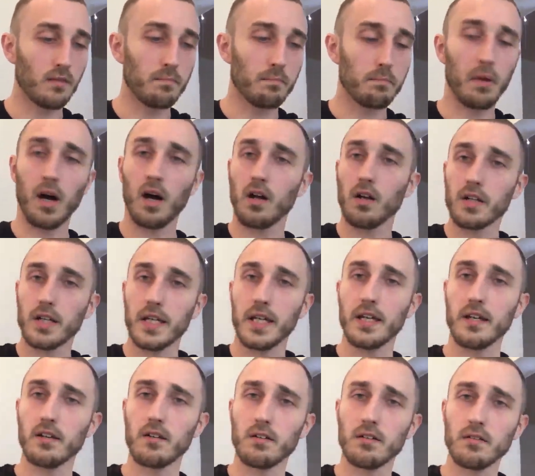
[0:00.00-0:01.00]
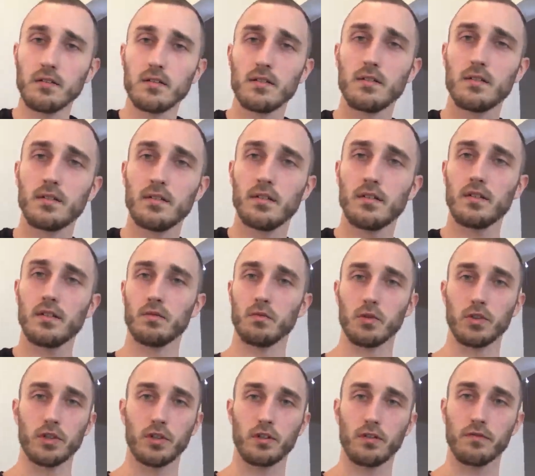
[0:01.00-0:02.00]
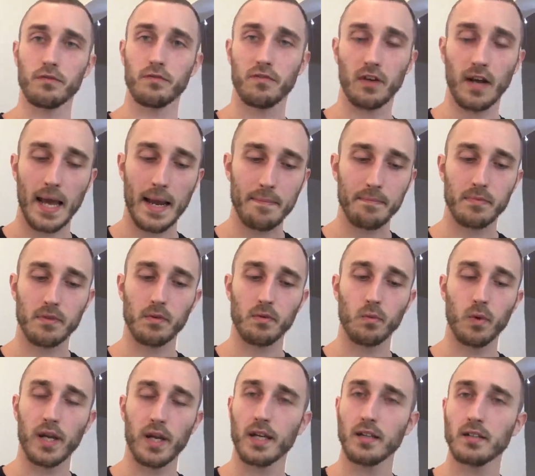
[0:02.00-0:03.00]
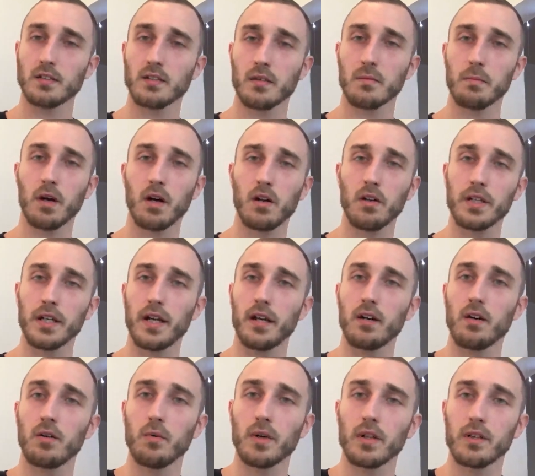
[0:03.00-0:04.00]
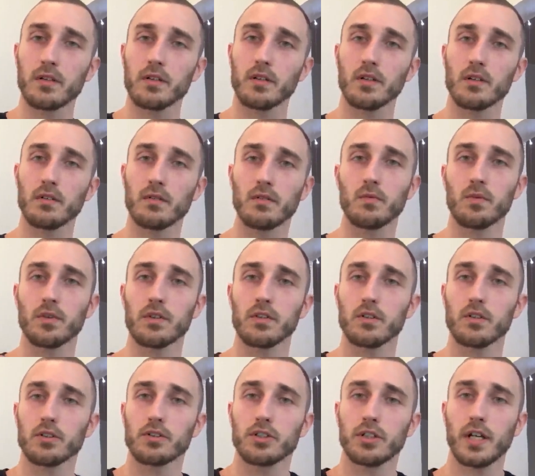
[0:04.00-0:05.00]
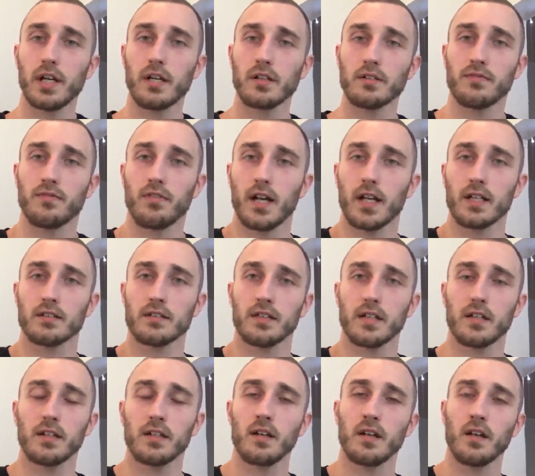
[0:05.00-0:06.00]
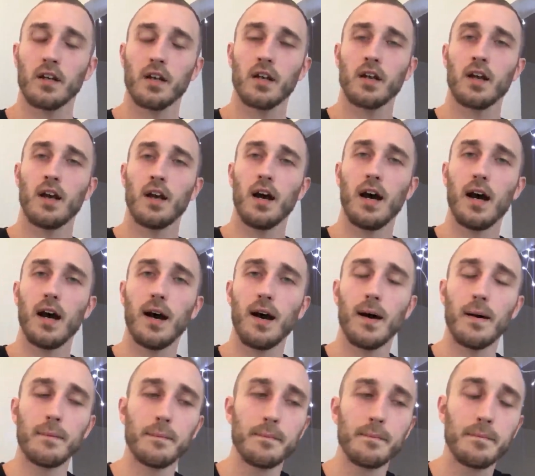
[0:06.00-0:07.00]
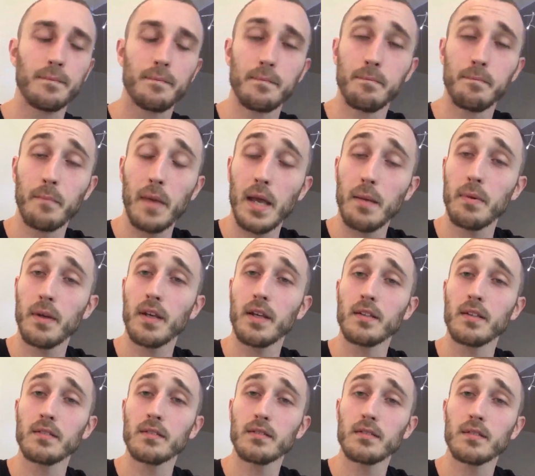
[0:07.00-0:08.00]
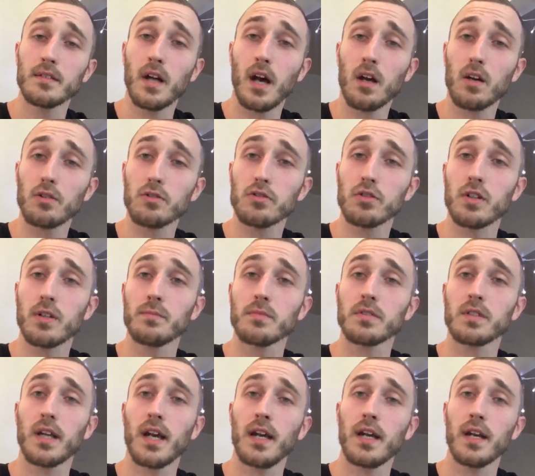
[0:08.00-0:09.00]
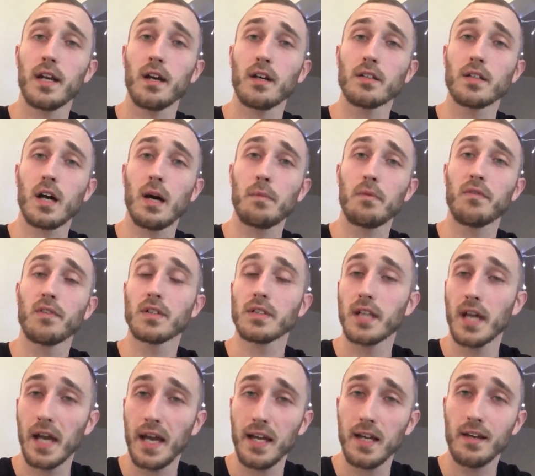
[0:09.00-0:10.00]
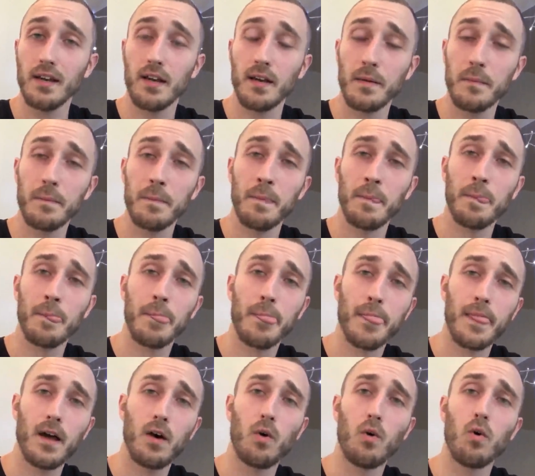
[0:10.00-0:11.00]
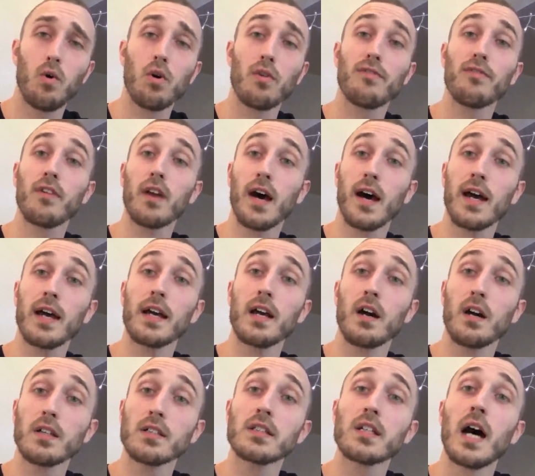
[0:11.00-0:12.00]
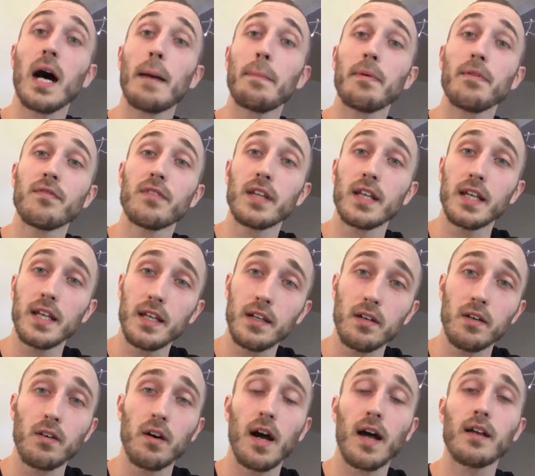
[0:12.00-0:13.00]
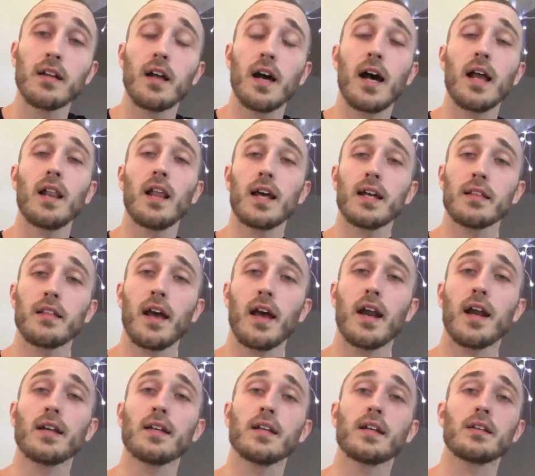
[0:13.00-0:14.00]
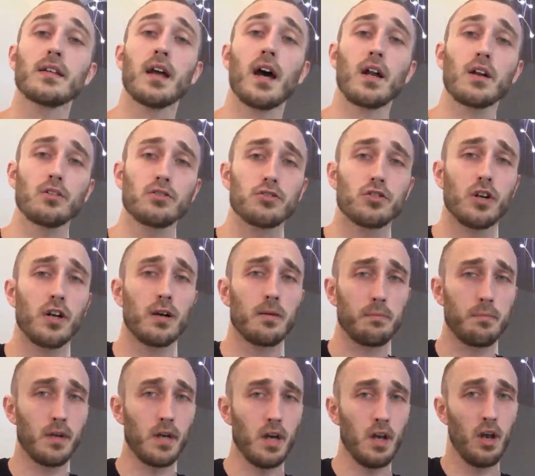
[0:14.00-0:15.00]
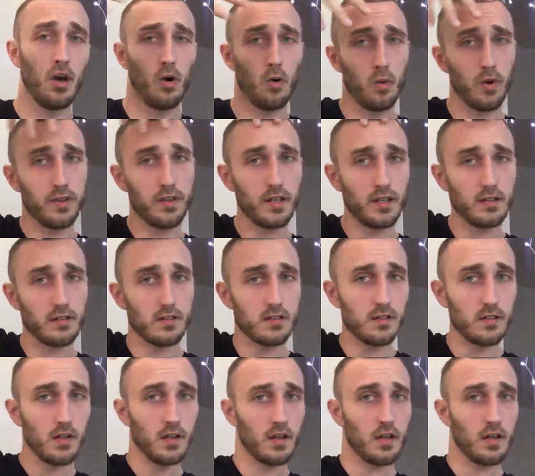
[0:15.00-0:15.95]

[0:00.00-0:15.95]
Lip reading: bald eagle, where you can flap the wings of the bald eagle with your chest flexing. Maybe Donald Trump standing on top of a tank, or flying on top of the eagle. I like that idea. Donald Trump with his